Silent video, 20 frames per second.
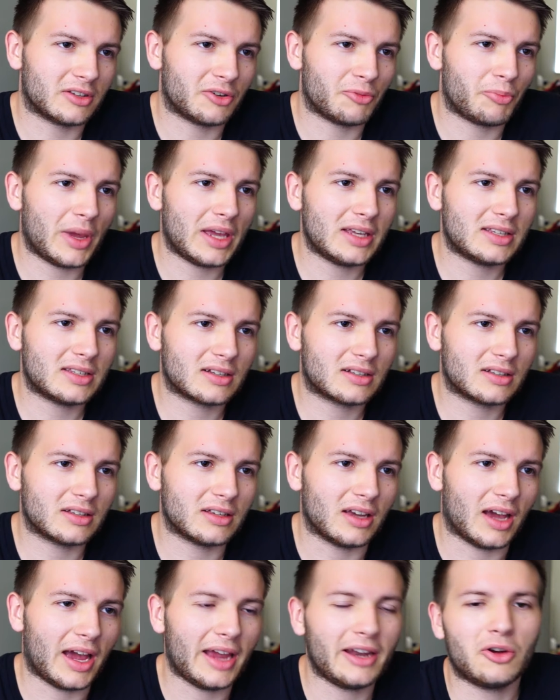They're
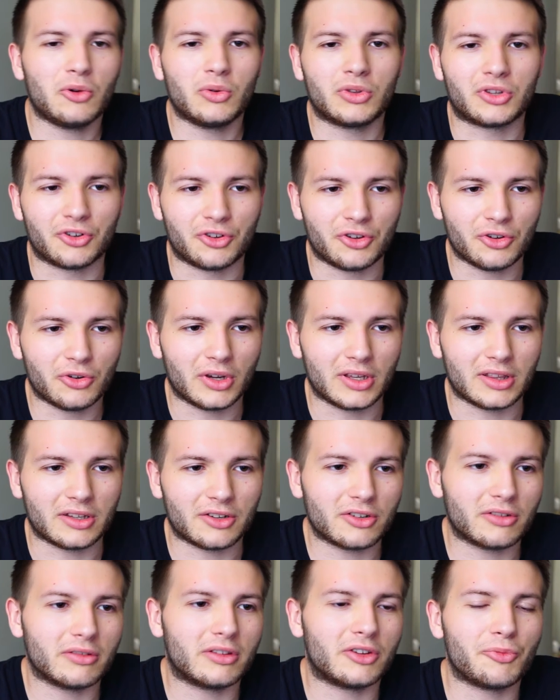basically, I know what they're
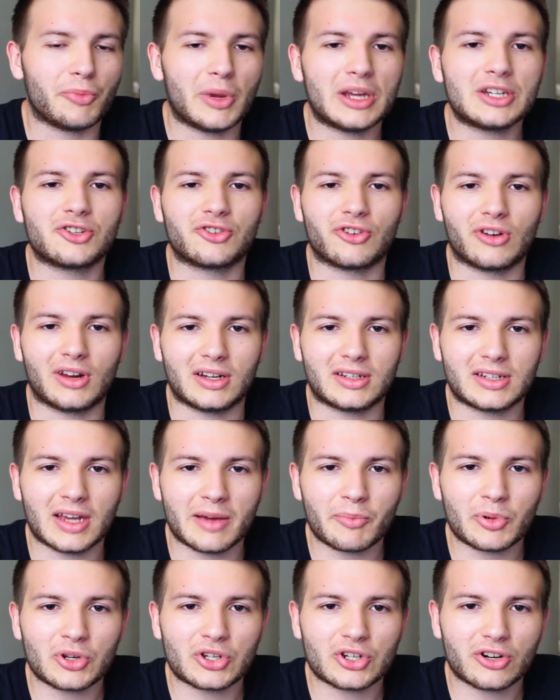doing. They're measuring
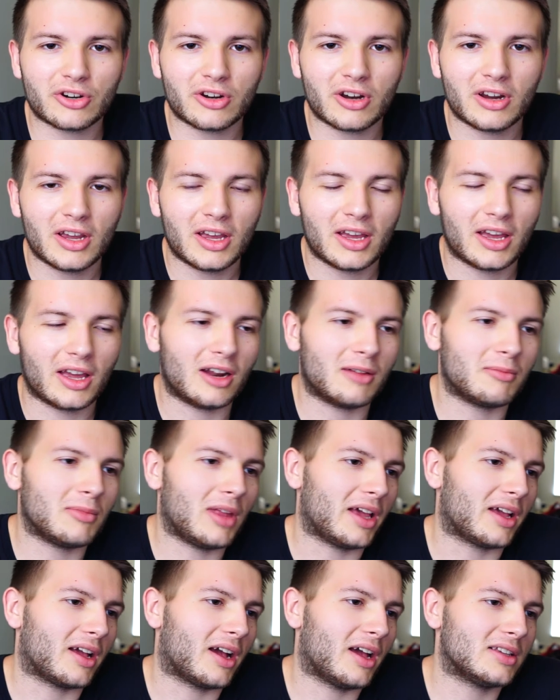temperature. And I'm
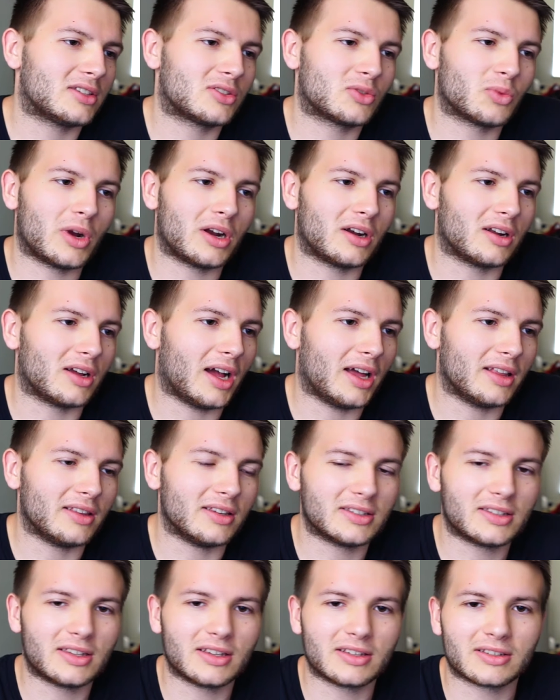like, I swear to God,
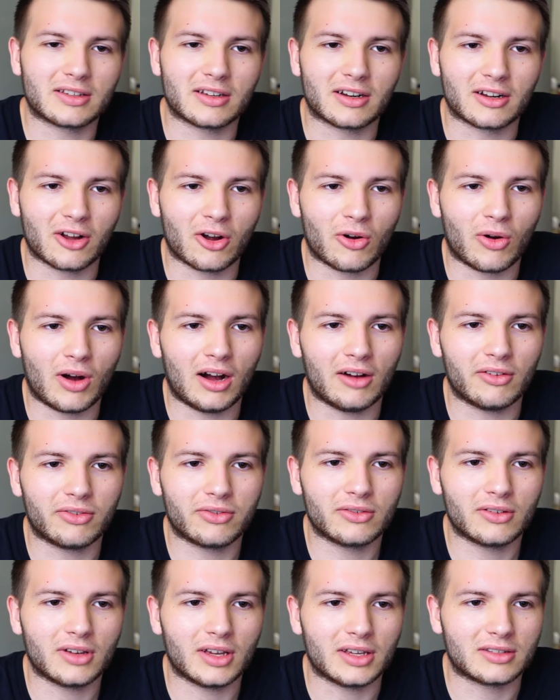this thing's gonna go
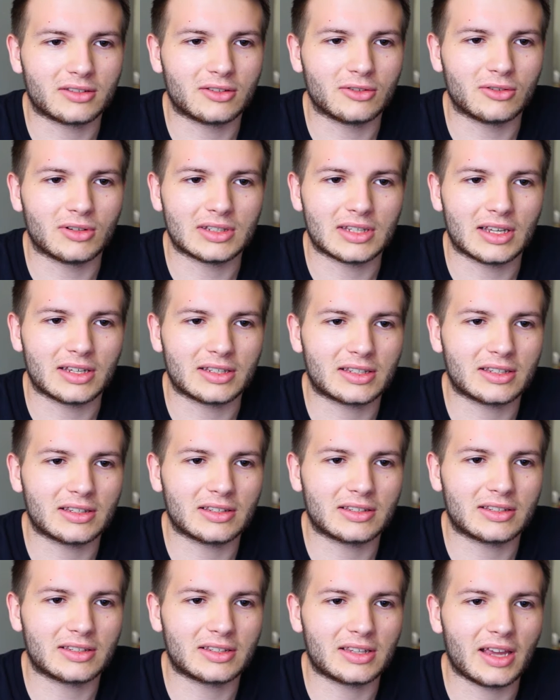off as soon as I
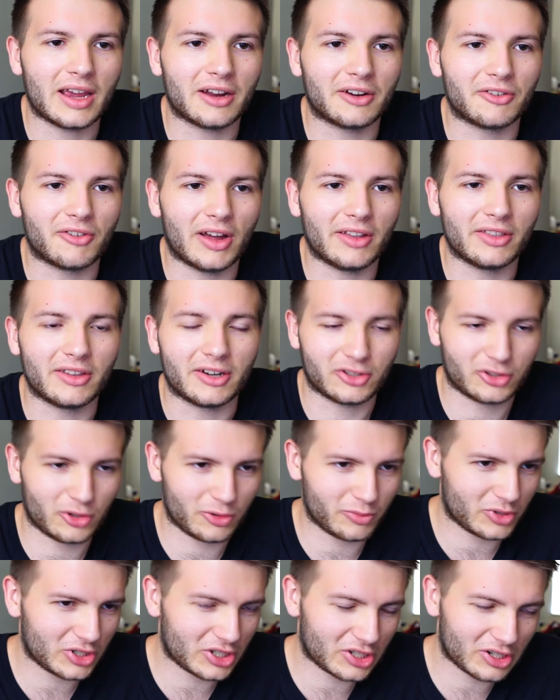stand around there. So
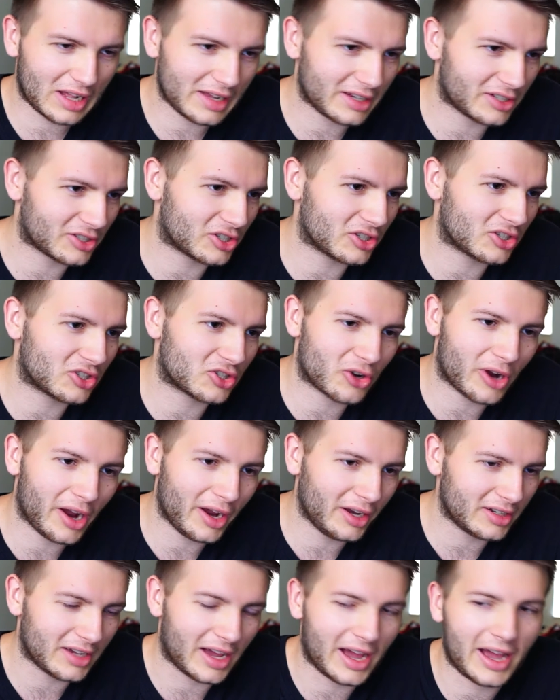I'm just
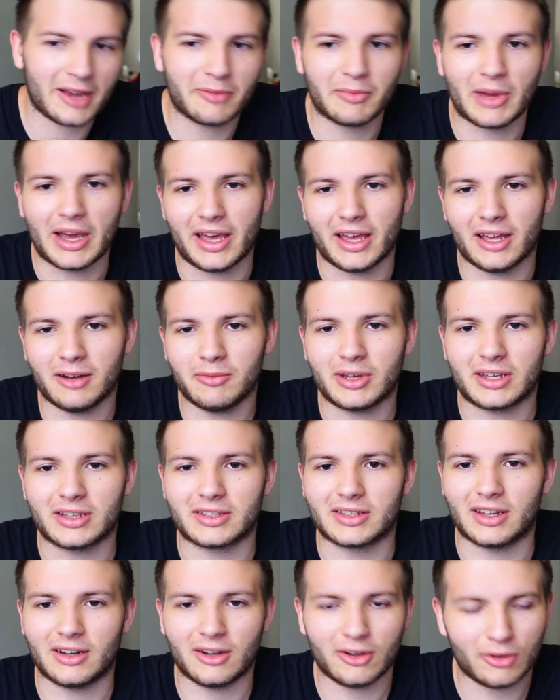trying to hide my head
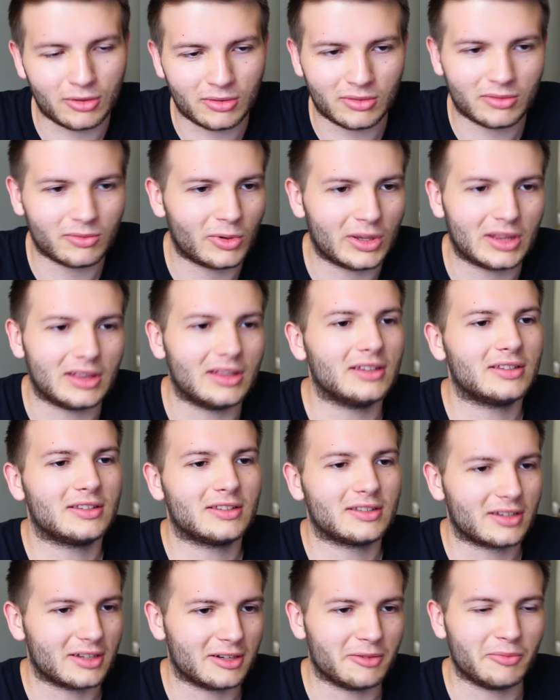because I know what this
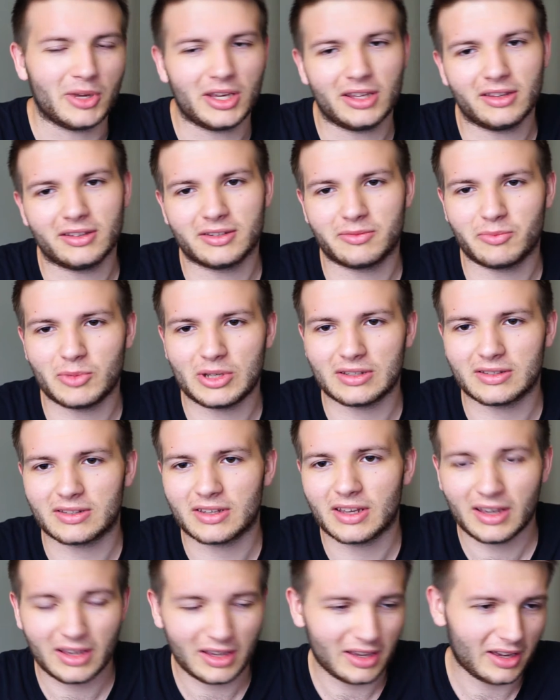is gonna mean. This
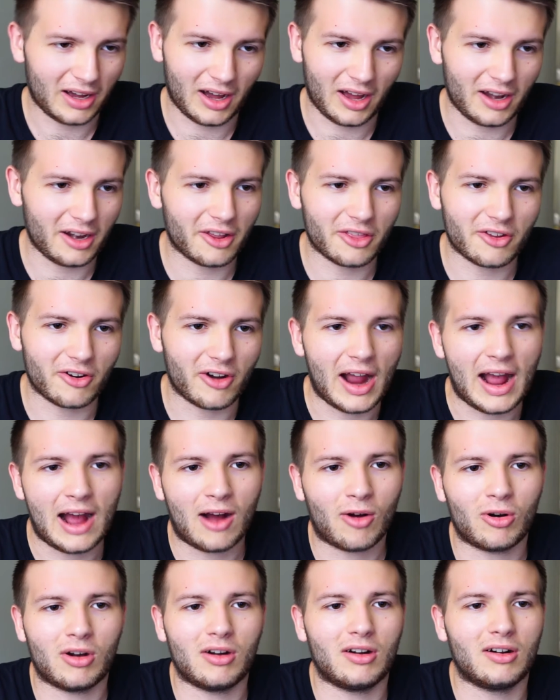means another
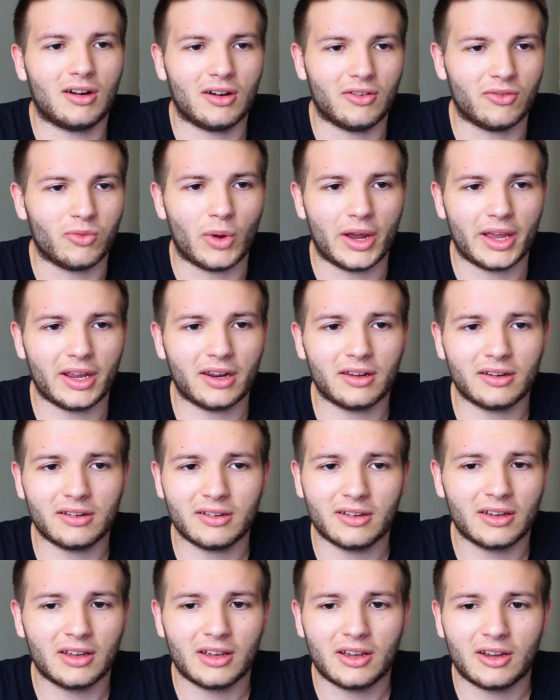hour of
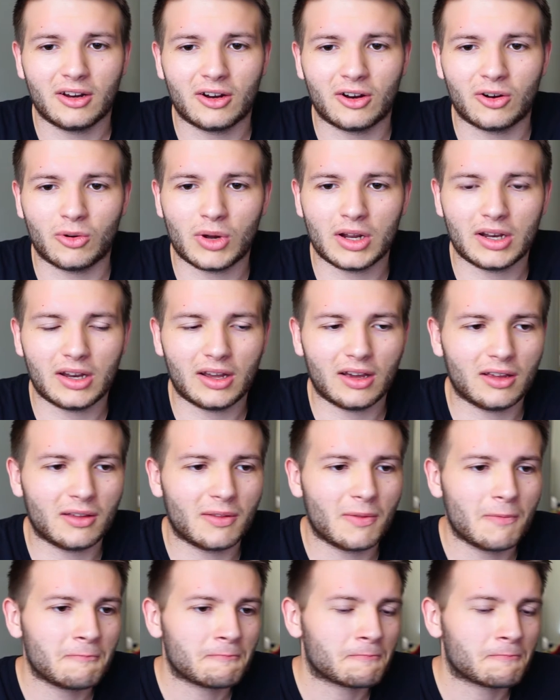waiting or whatnot.